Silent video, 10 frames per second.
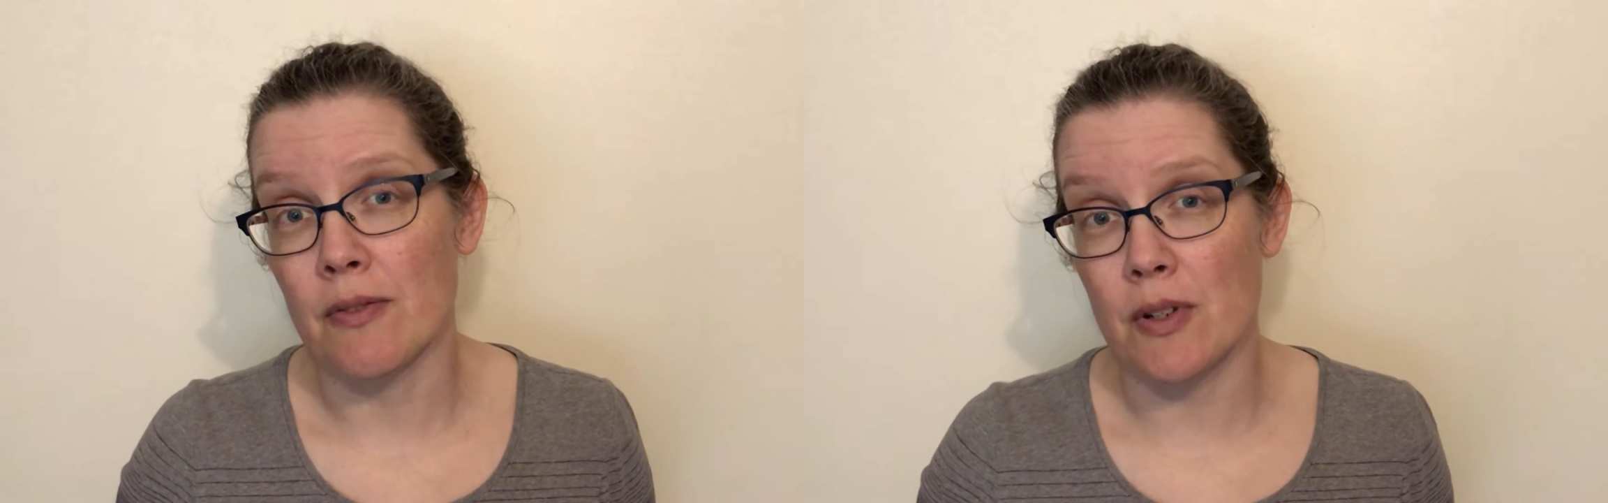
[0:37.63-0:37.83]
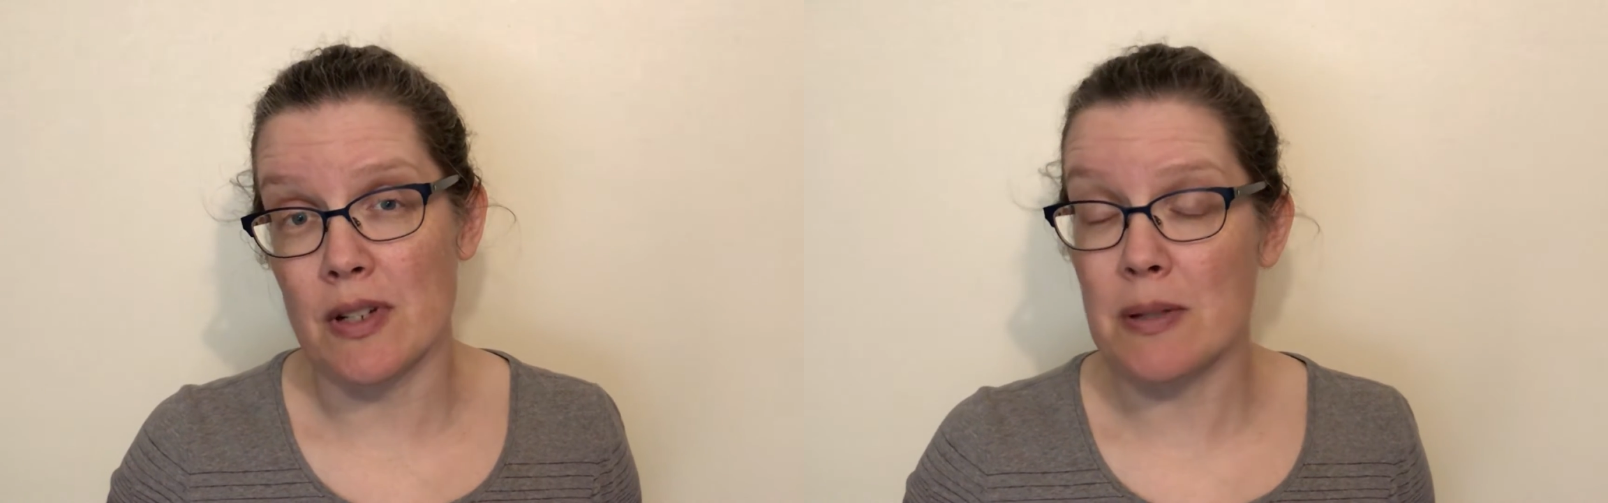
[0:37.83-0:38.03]

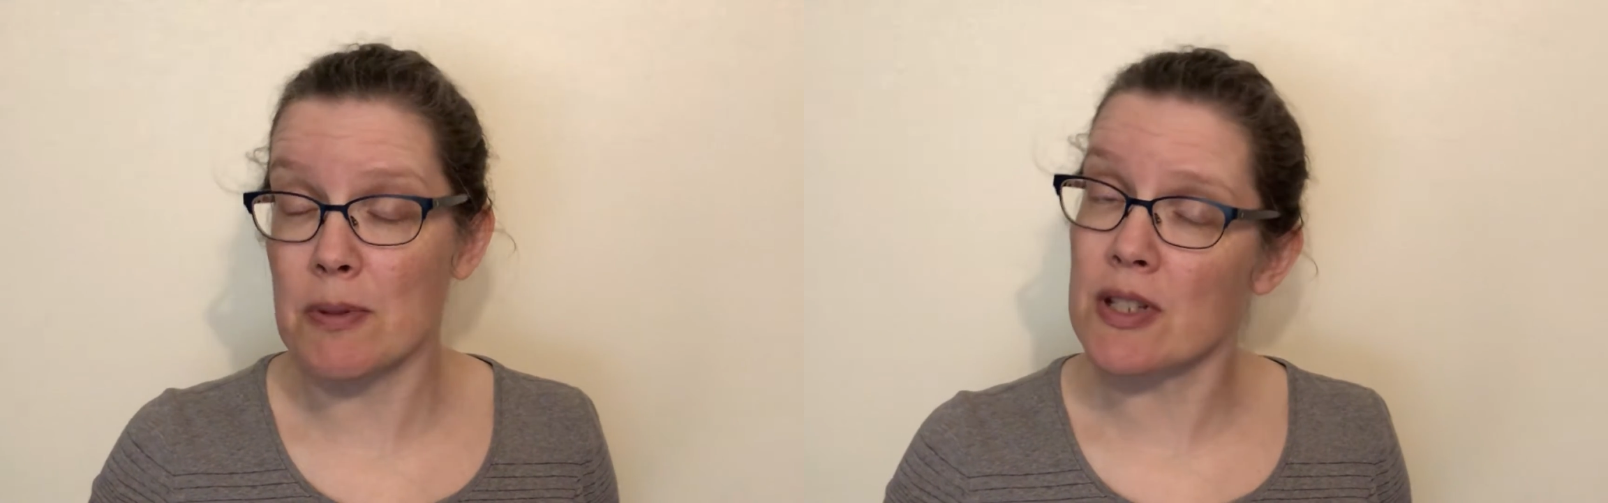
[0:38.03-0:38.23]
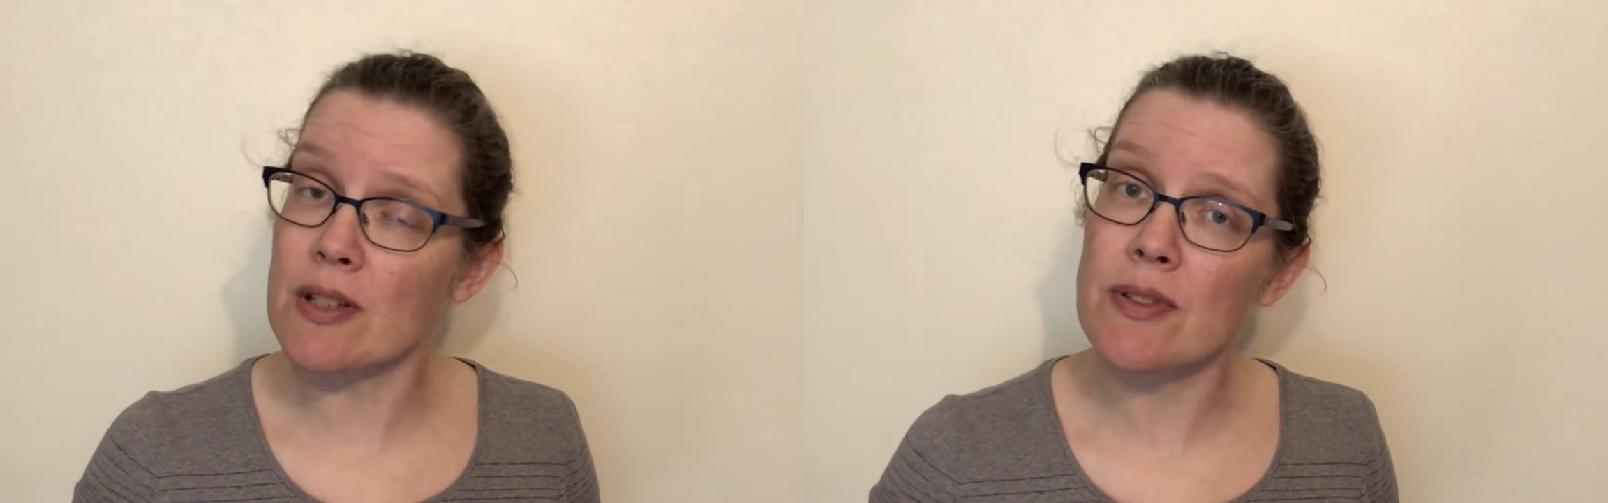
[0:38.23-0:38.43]
very
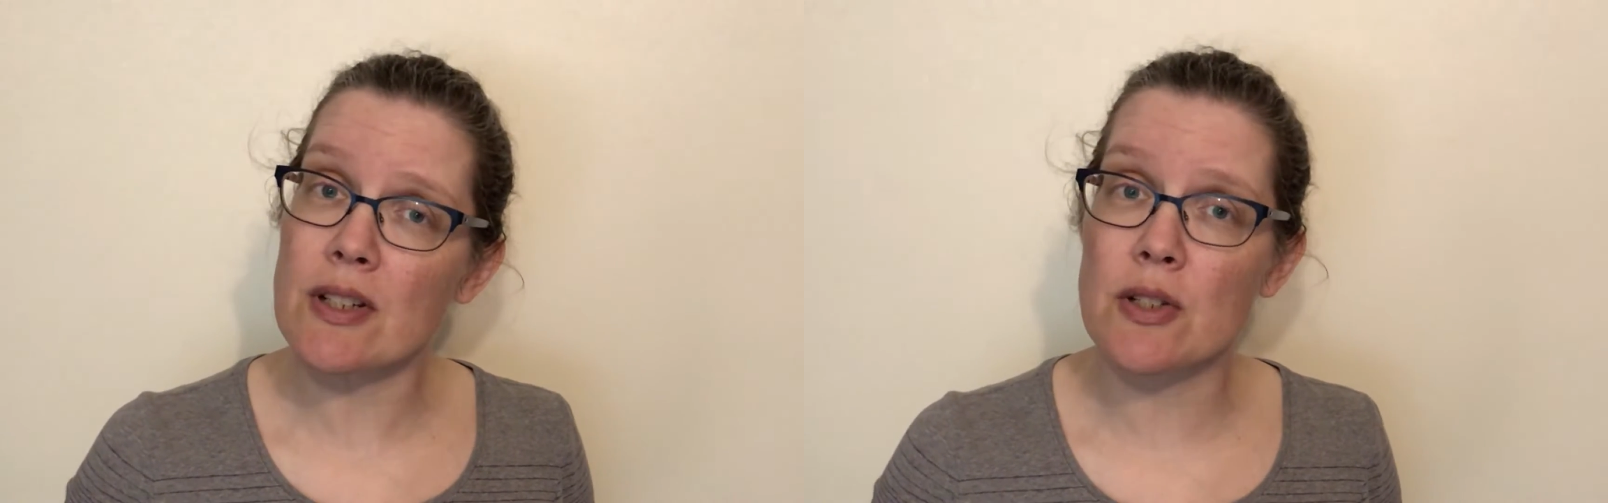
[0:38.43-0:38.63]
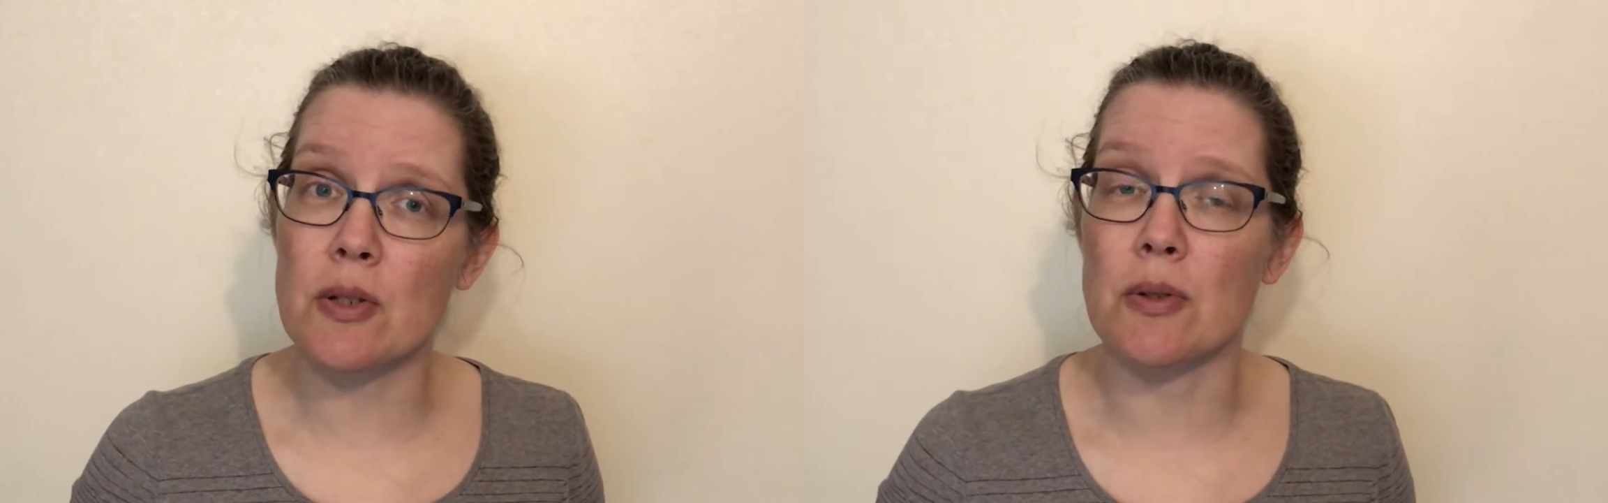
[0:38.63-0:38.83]

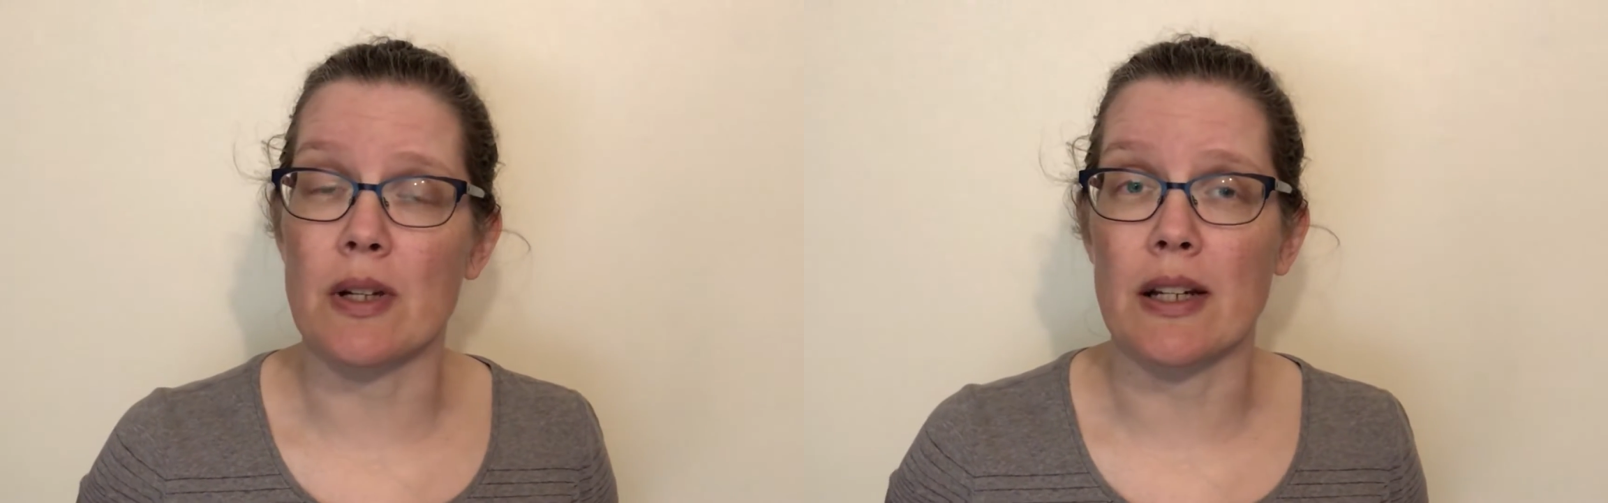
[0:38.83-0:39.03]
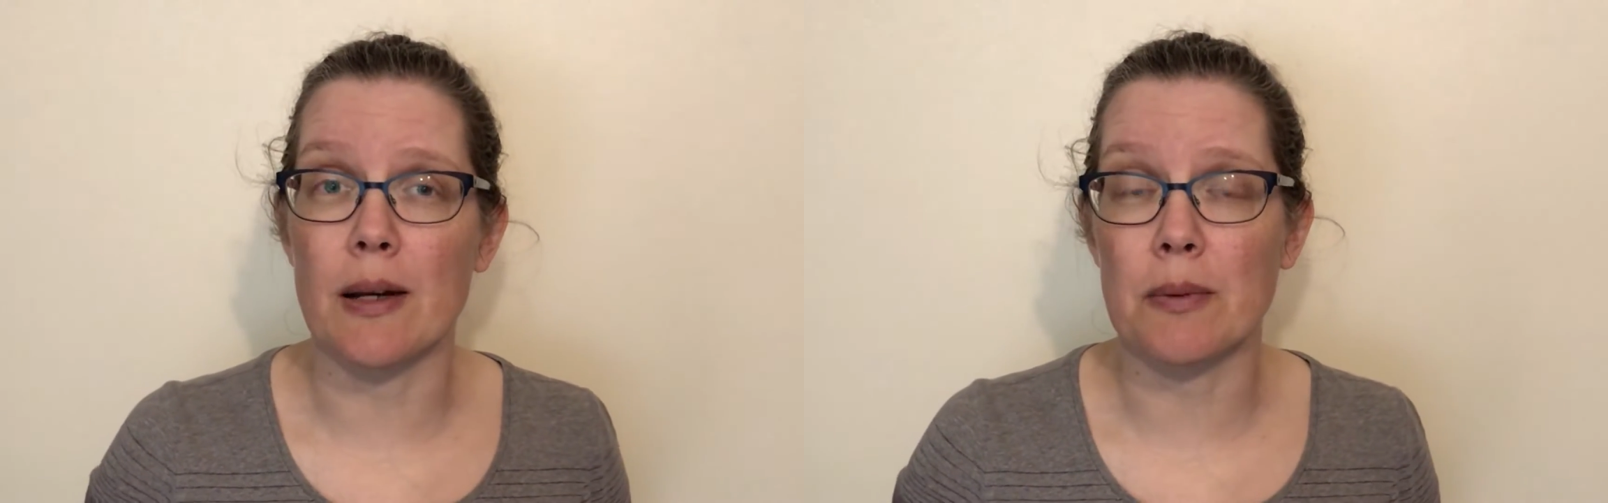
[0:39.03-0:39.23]
specific to
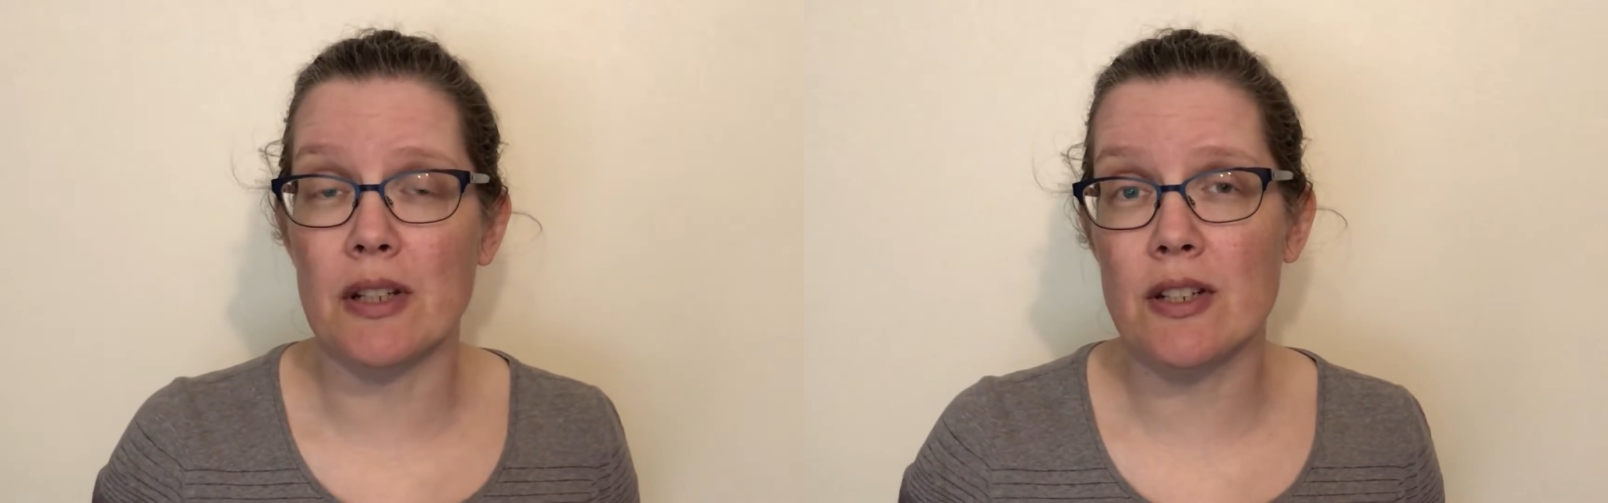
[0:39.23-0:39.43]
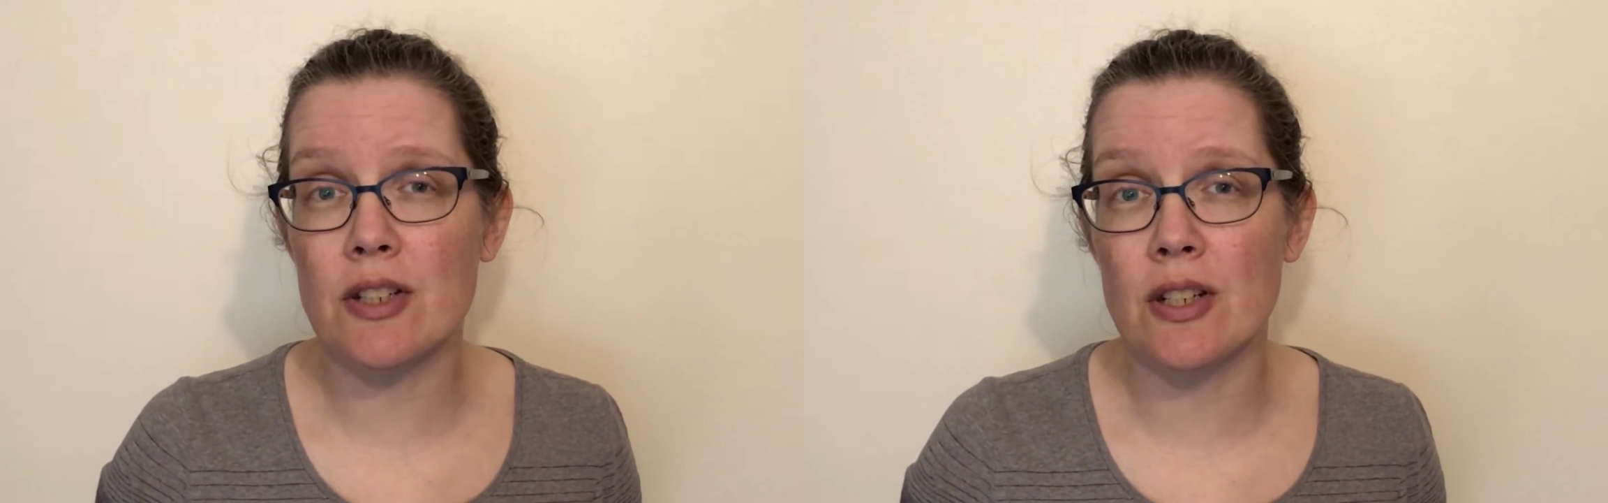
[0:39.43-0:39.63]
an
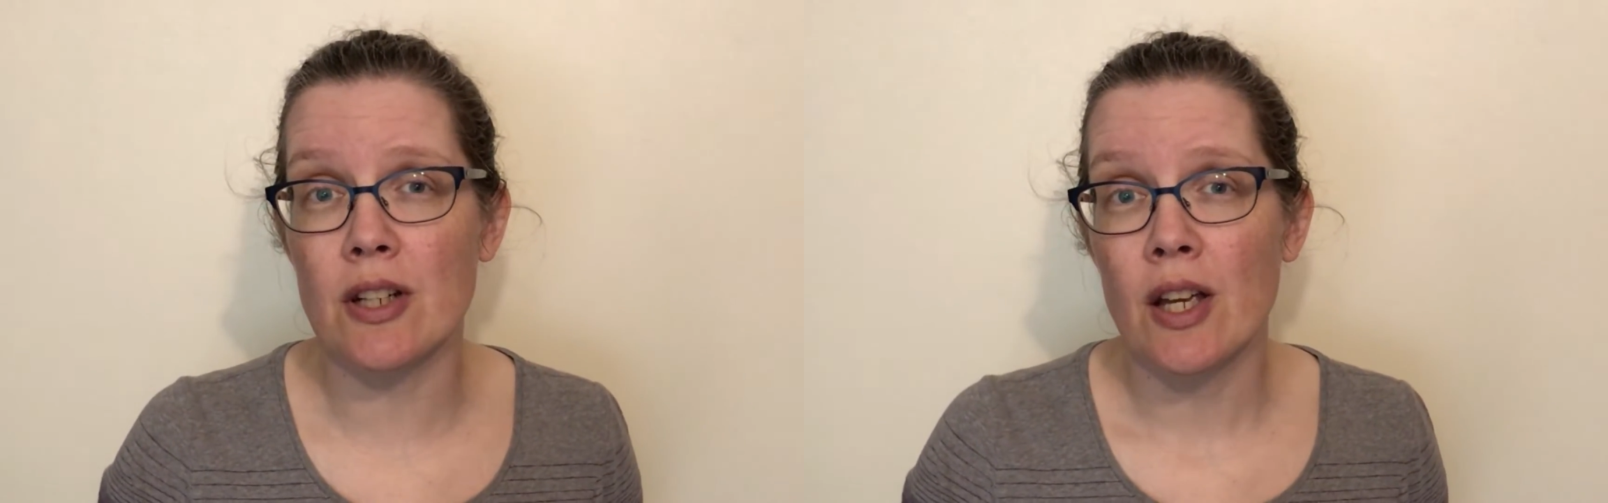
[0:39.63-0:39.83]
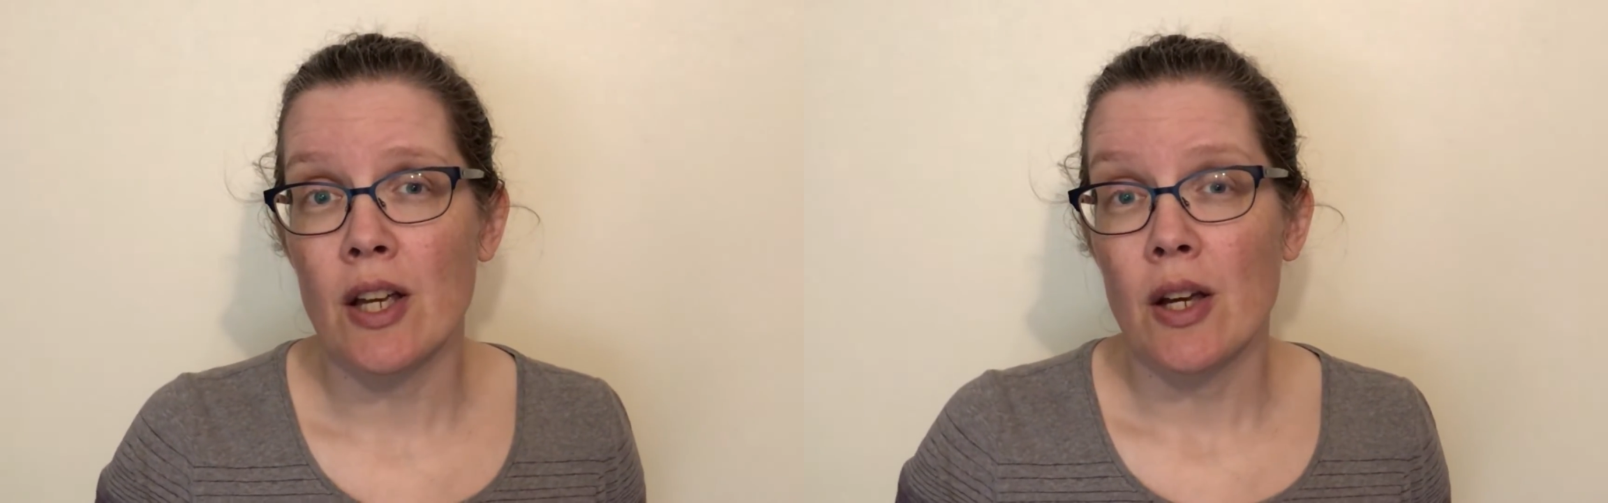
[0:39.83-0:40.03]
application,